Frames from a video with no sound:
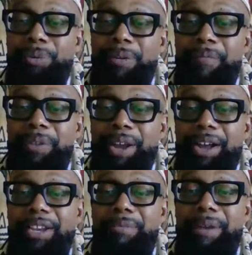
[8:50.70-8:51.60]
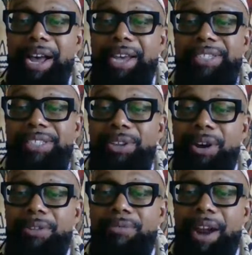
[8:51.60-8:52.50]
Ankin Ma'at,
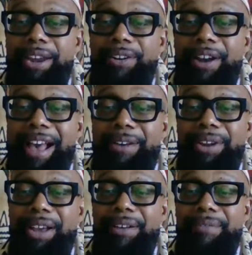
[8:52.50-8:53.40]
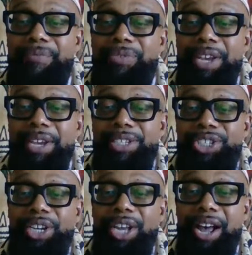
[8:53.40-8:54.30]
songwriter out of
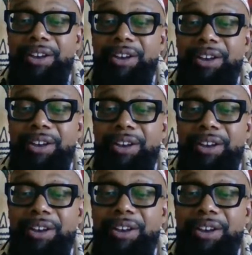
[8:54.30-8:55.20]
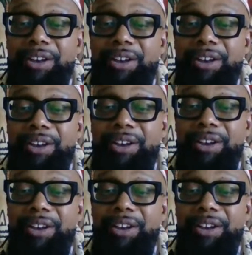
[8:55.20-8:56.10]
Chicago, been with you since
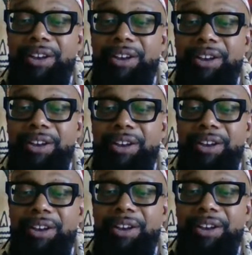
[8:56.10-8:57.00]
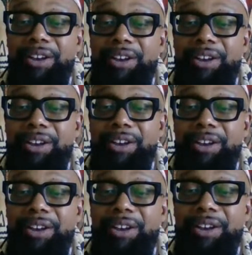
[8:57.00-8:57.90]
2015. Now,
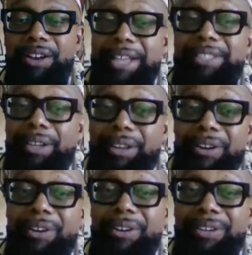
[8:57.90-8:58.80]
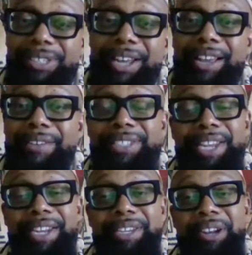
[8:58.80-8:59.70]
that's a long time. It's 10
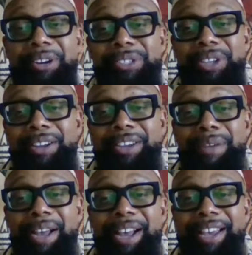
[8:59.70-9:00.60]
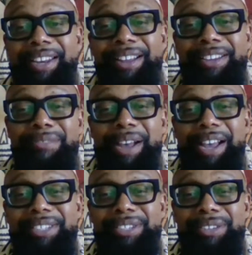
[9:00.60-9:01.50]
years. Ankin Ma'at
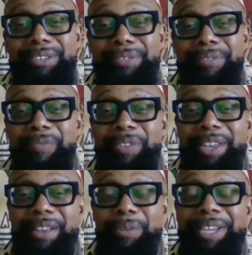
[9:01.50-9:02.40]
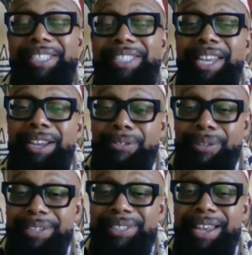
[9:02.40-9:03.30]
to you. We see
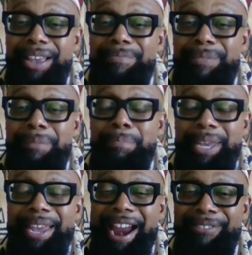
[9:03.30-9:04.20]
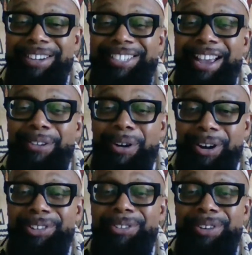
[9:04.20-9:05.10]
Chris MVP Harris. How are
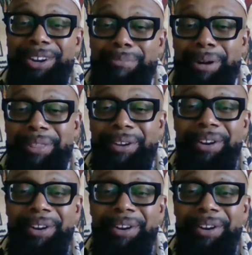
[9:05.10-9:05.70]
you, dear brother?